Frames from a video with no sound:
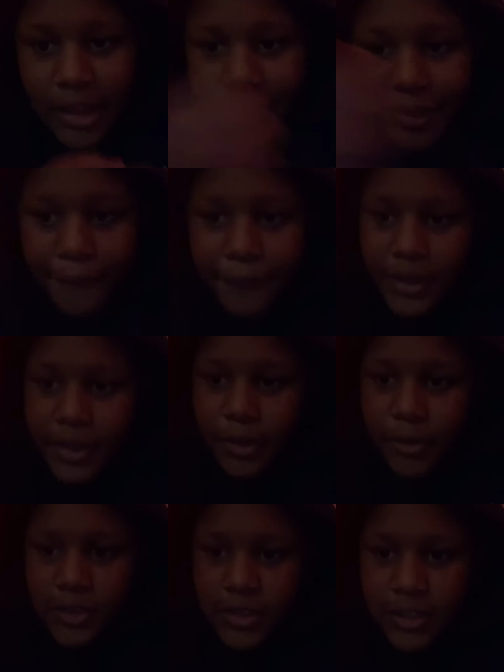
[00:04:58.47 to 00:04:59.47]
the video
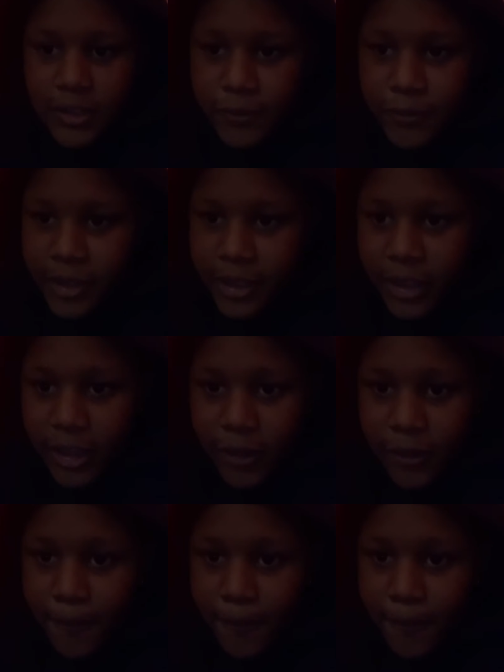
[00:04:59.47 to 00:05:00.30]
is a good video,